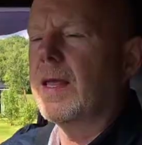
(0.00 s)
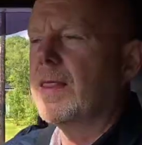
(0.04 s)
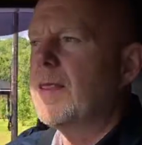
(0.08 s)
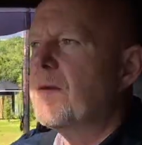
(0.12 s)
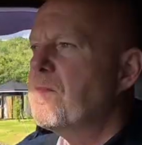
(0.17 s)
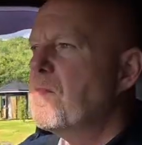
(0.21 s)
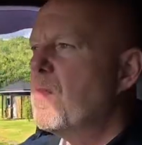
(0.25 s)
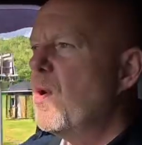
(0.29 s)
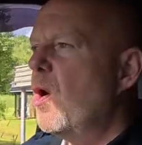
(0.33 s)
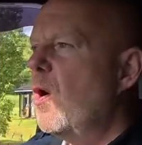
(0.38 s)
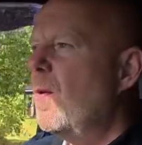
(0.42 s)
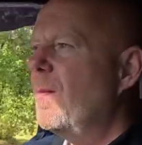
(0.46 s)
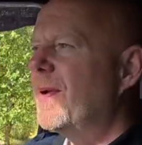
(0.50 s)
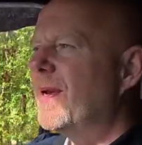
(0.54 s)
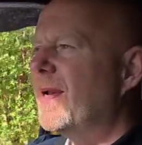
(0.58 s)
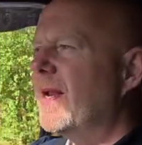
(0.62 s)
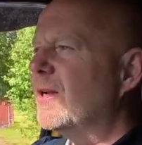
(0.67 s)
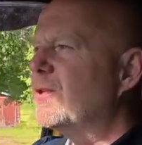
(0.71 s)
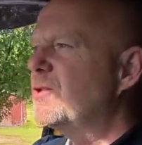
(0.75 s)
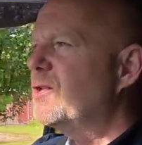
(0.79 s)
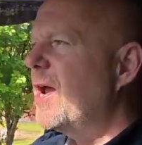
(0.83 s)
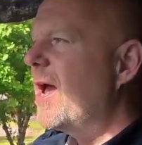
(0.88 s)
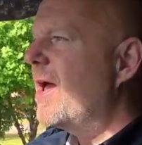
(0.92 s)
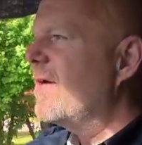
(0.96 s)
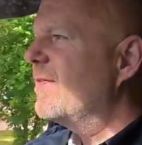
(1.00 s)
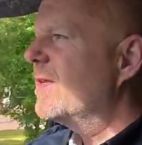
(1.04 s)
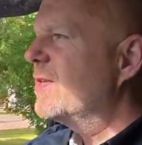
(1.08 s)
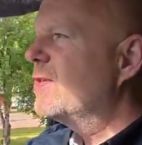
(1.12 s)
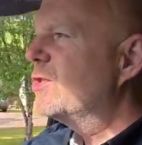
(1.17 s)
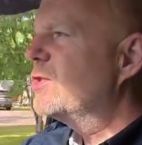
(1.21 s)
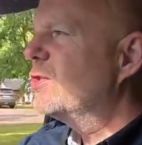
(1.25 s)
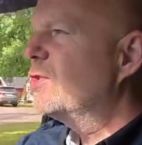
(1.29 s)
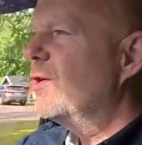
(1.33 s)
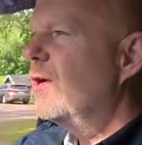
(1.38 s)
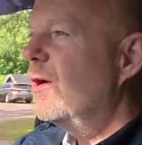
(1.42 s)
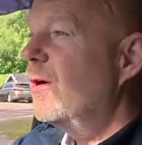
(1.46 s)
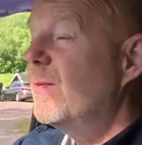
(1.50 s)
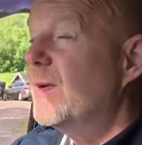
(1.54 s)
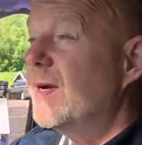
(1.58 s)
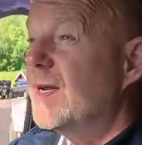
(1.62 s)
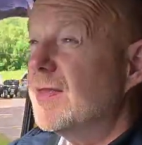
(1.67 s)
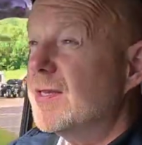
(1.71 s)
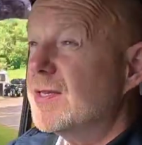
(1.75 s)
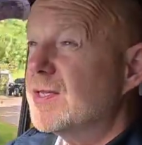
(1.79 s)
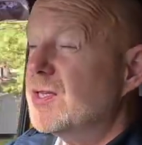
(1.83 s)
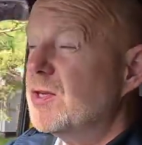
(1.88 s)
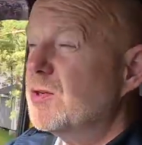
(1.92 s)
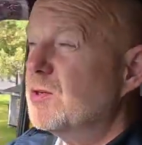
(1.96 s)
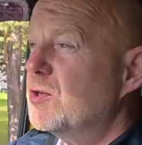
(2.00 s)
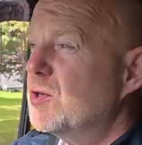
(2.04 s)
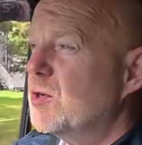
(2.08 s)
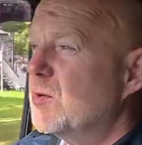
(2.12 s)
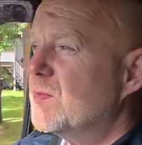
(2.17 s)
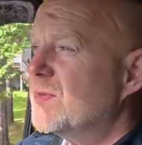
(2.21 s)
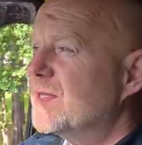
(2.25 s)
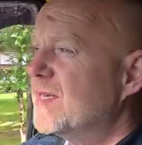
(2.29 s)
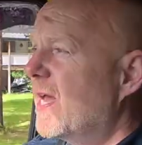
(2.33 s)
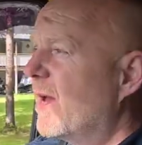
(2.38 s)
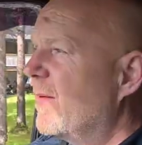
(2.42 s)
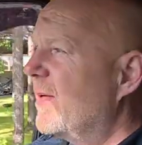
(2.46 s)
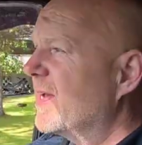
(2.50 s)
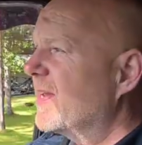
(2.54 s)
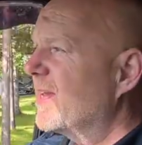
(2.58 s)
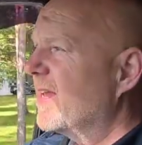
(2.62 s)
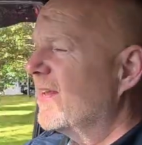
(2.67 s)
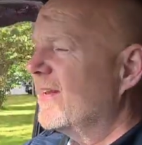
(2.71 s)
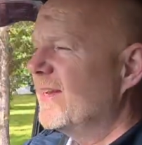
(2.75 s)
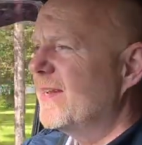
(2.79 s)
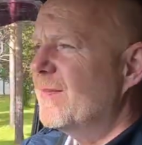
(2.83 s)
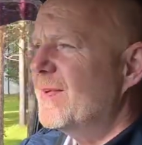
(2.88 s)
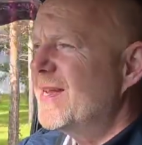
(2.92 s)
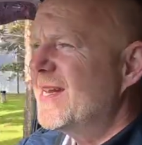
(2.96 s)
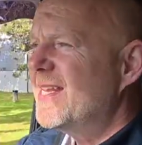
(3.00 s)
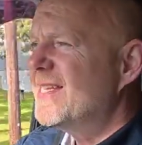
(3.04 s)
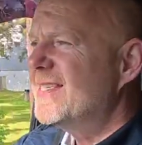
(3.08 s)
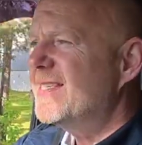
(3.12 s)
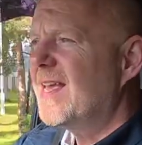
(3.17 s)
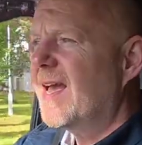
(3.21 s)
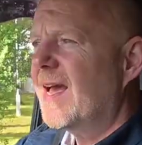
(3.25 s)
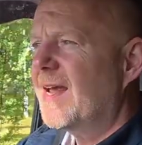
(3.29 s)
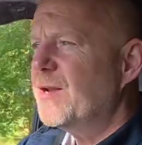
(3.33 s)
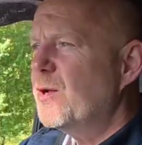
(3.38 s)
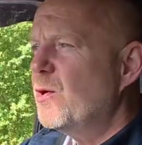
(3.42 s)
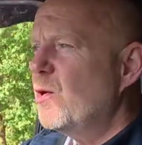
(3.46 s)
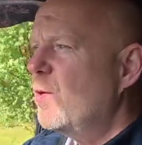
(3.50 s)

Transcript: And the moment I drive into Norway, the sun comes out again. I mean, is that an